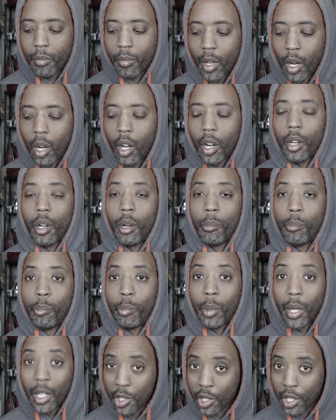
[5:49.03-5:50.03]
on a
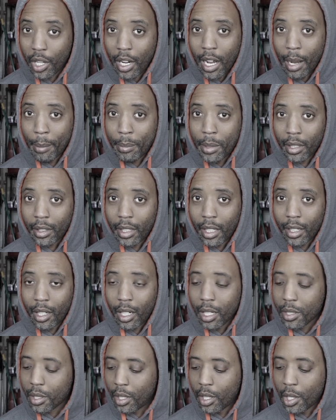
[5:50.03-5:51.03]
budget optic that
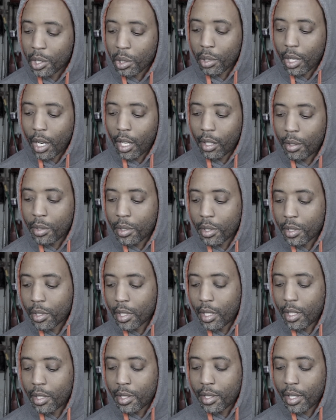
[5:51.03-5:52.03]
costs $100 is
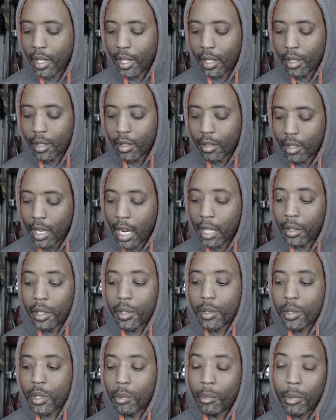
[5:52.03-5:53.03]
insane. At
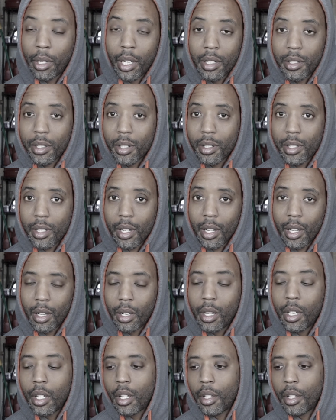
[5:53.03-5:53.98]
least to me, it's insane.